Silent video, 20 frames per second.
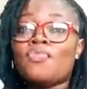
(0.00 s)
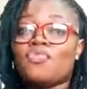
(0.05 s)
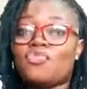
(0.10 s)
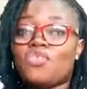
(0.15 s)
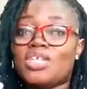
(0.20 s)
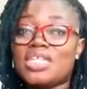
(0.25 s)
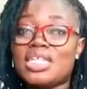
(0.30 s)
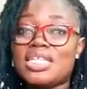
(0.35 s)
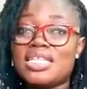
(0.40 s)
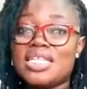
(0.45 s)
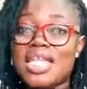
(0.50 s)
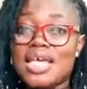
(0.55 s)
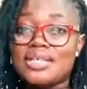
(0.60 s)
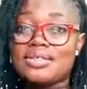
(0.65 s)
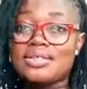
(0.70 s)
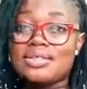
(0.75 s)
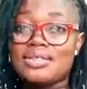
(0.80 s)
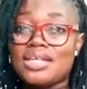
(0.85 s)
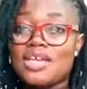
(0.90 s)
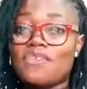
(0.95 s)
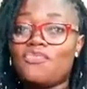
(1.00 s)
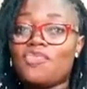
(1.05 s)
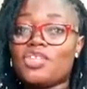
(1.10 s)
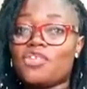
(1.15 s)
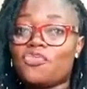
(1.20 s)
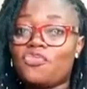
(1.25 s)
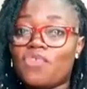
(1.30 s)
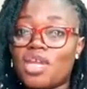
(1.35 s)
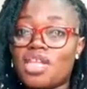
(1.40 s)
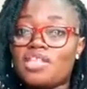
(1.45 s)
for the next day, for
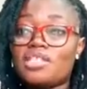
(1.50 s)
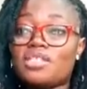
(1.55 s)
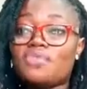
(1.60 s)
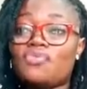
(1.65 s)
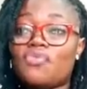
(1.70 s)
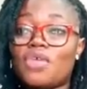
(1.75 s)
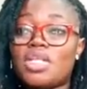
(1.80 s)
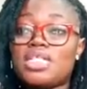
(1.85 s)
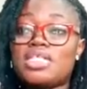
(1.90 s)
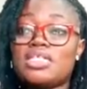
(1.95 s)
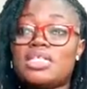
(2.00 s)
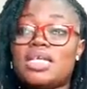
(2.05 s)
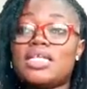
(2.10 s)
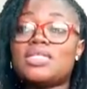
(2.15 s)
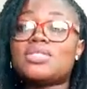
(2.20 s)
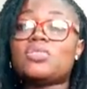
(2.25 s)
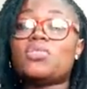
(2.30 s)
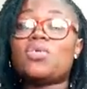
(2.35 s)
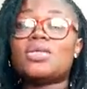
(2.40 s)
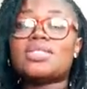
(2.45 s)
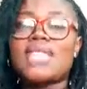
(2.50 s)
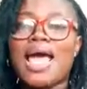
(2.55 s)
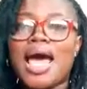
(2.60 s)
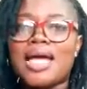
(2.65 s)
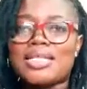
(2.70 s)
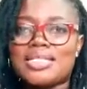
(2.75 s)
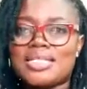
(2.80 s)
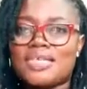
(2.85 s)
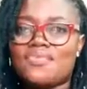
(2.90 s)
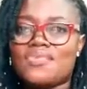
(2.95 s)
the following day's
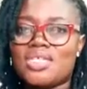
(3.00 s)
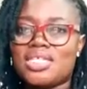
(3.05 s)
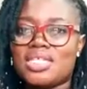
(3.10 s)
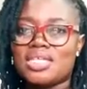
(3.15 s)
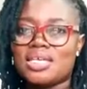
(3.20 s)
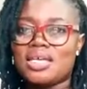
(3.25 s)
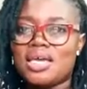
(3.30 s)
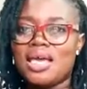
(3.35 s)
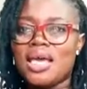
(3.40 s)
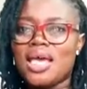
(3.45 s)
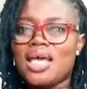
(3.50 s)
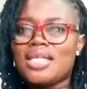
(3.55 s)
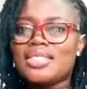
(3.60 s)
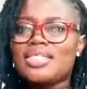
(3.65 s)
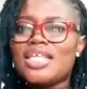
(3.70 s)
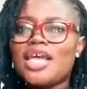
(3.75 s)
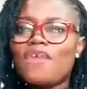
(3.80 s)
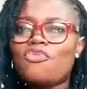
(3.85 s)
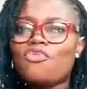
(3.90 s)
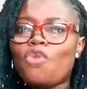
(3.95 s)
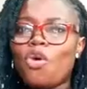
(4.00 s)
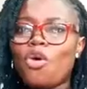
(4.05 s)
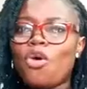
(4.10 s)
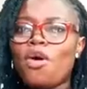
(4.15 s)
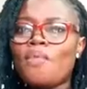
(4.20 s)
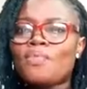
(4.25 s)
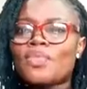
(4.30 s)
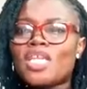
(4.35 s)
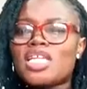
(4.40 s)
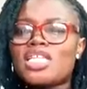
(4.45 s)
activity. Therefore,
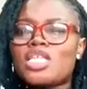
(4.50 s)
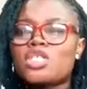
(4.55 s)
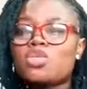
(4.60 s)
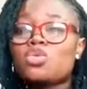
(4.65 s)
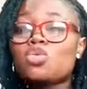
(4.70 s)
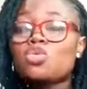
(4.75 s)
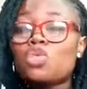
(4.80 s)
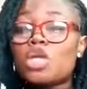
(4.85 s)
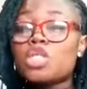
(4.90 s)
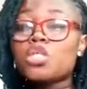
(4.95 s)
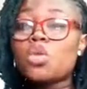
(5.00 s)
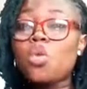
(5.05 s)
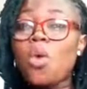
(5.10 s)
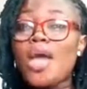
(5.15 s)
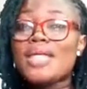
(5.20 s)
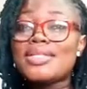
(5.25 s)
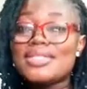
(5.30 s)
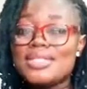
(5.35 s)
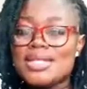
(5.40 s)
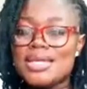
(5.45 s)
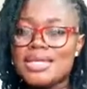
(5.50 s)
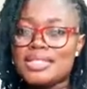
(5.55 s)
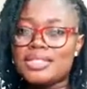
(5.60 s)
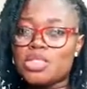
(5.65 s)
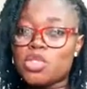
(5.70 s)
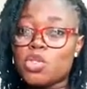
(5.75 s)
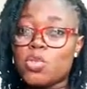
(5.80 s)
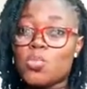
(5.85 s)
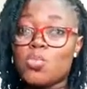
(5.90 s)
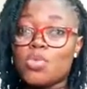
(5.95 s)
it is not quite easy
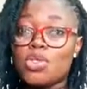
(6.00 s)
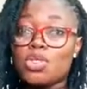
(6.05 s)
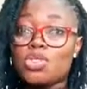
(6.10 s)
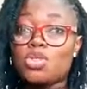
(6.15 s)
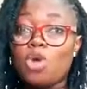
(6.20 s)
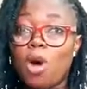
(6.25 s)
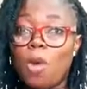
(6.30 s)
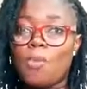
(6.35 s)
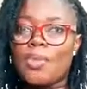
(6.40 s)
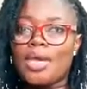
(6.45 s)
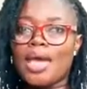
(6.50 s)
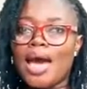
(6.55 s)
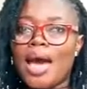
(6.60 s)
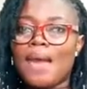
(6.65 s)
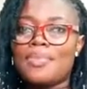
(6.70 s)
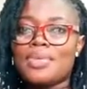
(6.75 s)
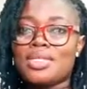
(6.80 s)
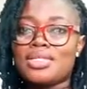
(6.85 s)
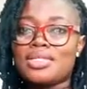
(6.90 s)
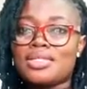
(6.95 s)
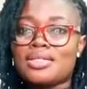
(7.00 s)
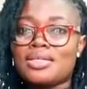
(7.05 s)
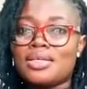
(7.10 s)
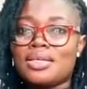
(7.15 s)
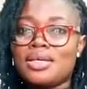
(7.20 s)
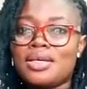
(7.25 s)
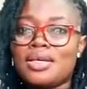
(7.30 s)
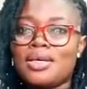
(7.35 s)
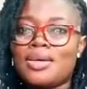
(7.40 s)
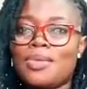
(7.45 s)
to build up the habits,
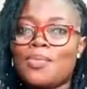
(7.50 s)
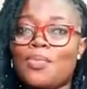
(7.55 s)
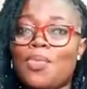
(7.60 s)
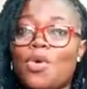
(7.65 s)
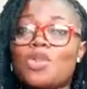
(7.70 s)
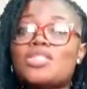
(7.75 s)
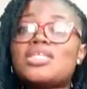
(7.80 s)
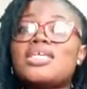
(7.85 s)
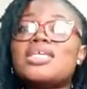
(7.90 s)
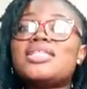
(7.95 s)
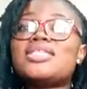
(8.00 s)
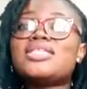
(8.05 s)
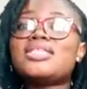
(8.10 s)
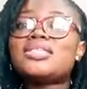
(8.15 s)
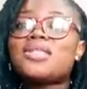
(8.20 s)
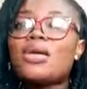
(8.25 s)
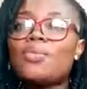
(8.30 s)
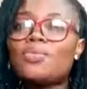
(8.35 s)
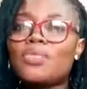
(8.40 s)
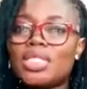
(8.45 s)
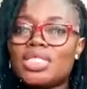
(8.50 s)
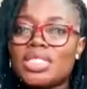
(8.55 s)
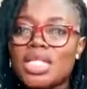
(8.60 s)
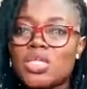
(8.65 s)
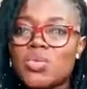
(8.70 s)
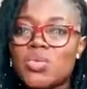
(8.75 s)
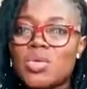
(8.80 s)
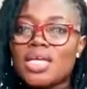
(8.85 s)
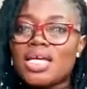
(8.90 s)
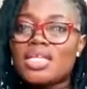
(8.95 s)
but it's something that
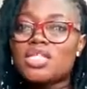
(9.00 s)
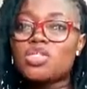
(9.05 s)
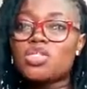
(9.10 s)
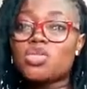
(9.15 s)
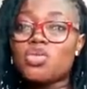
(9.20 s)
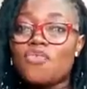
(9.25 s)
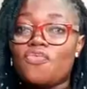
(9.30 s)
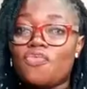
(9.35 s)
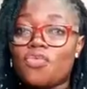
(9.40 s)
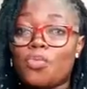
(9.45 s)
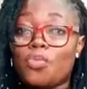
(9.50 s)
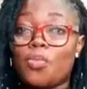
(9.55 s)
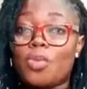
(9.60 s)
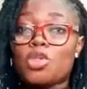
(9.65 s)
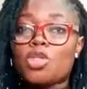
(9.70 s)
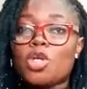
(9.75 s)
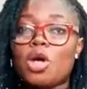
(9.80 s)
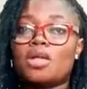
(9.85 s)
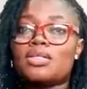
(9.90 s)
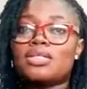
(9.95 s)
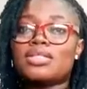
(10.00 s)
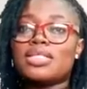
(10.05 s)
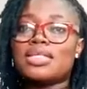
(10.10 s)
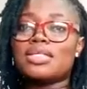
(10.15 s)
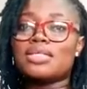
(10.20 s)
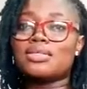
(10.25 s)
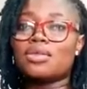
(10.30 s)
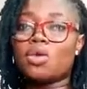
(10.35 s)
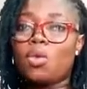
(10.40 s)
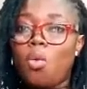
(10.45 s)
we can do to put on the
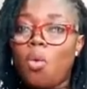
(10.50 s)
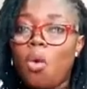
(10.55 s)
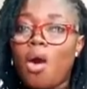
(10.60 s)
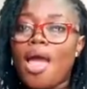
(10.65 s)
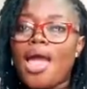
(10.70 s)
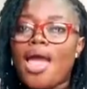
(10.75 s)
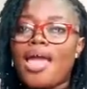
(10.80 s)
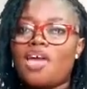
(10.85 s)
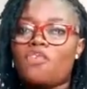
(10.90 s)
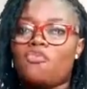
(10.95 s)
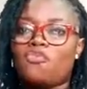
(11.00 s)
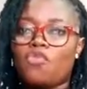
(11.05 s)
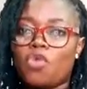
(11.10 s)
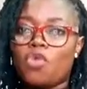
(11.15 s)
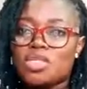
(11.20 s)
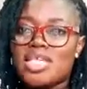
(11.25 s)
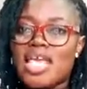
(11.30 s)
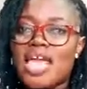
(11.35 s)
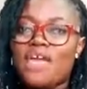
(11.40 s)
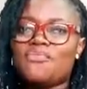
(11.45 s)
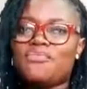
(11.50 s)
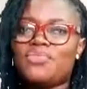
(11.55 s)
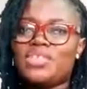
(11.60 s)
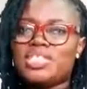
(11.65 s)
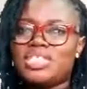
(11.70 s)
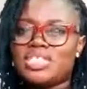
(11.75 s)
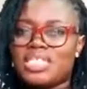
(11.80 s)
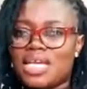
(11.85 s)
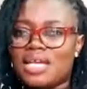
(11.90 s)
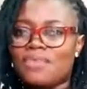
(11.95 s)
require effort every
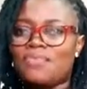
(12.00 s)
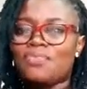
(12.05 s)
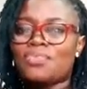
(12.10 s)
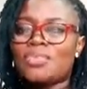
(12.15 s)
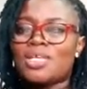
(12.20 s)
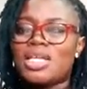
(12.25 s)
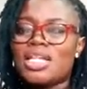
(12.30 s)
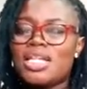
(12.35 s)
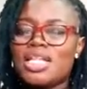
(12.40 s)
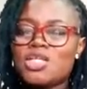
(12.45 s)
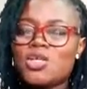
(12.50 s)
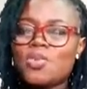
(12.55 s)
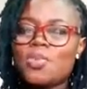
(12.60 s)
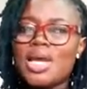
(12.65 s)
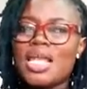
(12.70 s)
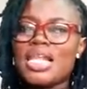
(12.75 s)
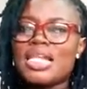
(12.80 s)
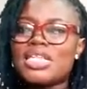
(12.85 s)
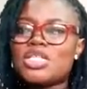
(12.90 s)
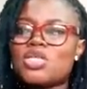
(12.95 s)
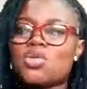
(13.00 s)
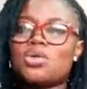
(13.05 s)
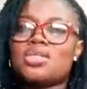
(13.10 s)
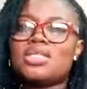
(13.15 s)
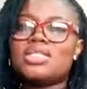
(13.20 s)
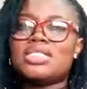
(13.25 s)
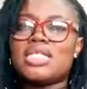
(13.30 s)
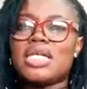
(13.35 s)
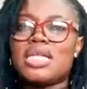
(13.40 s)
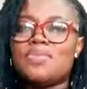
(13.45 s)
day, little by little on a
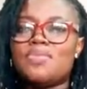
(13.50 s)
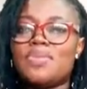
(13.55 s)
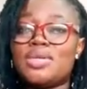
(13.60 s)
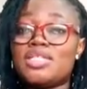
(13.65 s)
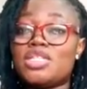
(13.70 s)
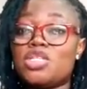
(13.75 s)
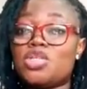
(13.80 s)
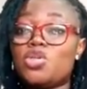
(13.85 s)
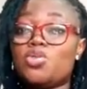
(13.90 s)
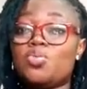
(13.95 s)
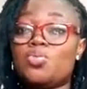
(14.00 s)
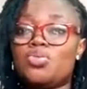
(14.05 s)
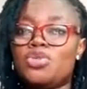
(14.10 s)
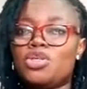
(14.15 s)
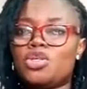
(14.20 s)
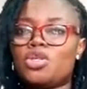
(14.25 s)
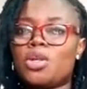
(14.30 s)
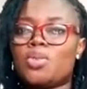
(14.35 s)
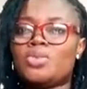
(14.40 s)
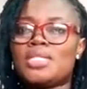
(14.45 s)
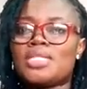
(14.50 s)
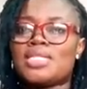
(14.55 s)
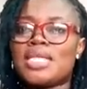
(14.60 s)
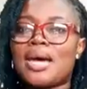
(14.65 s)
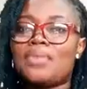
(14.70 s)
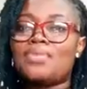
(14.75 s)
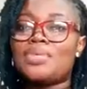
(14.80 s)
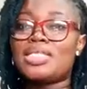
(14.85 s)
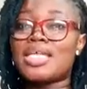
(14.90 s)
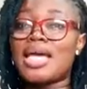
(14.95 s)
daily basis, to build up this
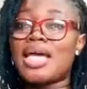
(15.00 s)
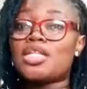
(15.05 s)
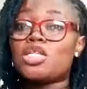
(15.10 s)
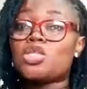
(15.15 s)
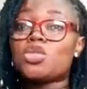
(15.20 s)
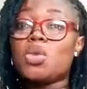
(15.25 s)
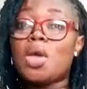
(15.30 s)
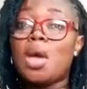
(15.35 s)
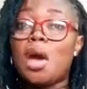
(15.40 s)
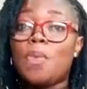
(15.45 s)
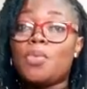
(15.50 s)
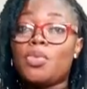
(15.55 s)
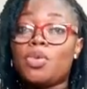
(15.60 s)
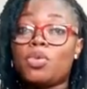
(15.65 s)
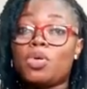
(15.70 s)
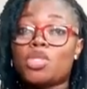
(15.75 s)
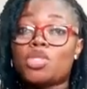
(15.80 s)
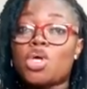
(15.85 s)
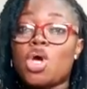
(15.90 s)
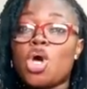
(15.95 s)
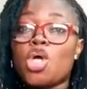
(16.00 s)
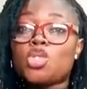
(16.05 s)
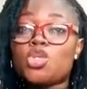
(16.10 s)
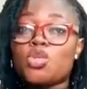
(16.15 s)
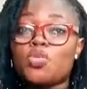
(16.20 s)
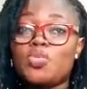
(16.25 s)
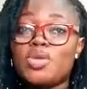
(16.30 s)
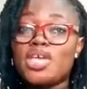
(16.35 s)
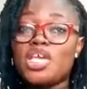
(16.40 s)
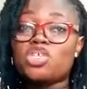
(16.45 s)
habit, and to help you to
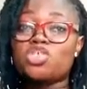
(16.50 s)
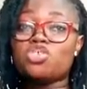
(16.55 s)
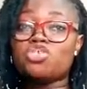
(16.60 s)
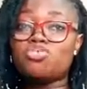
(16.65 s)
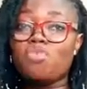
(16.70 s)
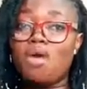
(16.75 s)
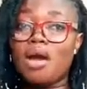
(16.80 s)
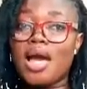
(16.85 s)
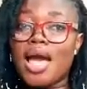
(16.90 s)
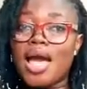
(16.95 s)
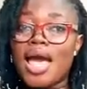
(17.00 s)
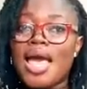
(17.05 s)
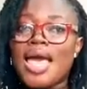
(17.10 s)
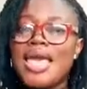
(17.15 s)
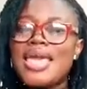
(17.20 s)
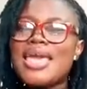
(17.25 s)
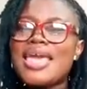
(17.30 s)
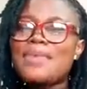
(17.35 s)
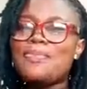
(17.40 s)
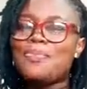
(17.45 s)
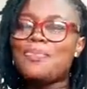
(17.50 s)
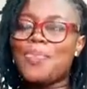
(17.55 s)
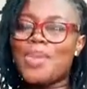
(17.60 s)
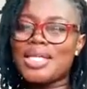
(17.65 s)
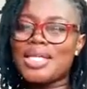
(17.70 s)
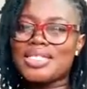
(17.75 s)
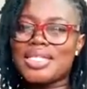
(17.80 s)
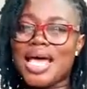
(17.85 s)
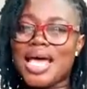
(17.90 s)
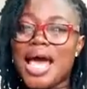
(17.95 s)
be a stronger, a
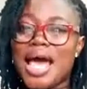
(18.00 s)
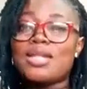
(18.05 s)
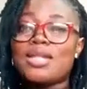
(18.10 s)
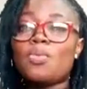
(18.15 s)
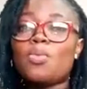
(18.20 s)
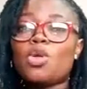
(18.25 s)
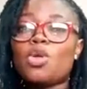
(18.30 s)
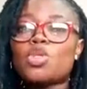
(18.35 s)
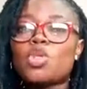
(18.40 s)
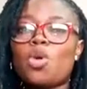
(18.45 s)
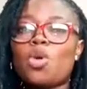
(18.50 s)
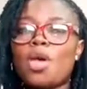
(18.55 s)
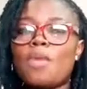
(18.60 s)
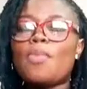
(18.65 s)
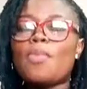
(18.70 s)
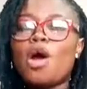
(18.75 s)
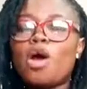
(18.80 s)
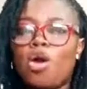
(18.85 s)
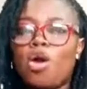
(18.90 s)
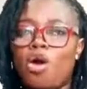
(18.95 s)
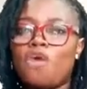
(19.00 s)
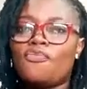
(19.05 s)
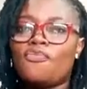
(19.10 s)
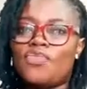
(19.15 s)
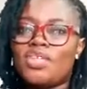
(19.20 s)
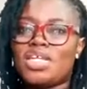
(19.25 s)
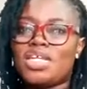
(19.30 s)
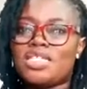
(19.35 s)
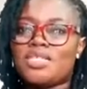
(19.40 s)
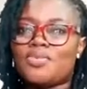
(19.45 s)
better, and a more
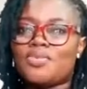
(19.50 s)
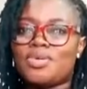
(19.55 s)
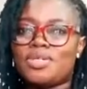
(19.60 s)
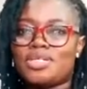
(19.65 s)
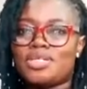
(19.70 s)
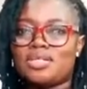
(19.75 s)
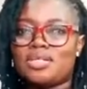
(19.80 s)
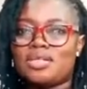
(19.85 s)
confident person